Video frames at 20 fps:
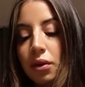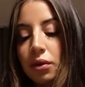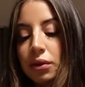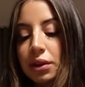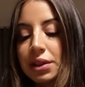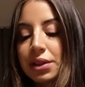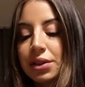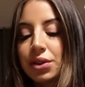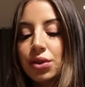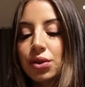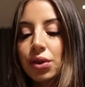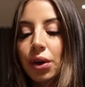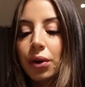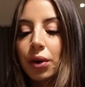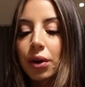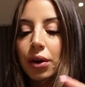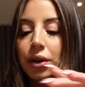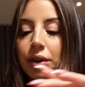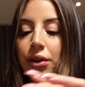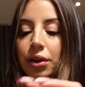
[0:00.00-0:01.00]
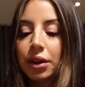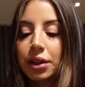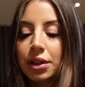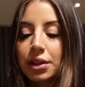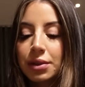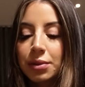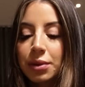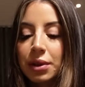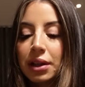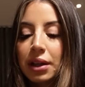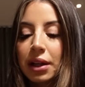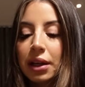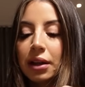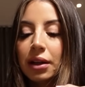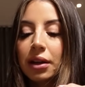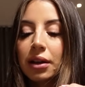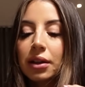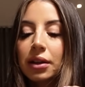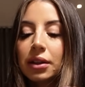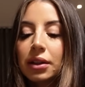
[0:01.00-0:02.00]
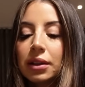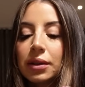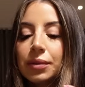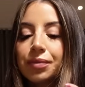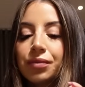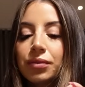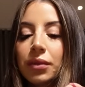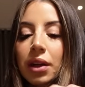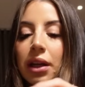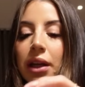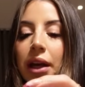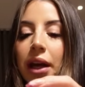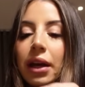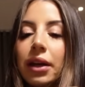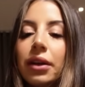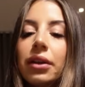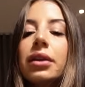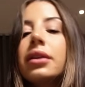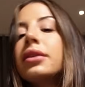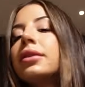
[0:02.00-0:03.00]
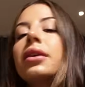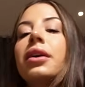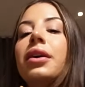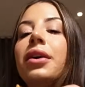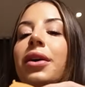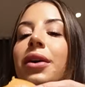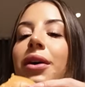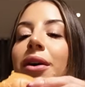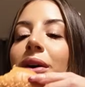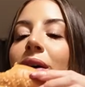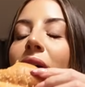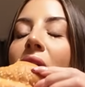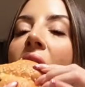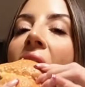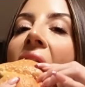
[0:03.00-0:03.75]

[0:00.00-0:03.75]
This is so hot. I just wanna like inhale it.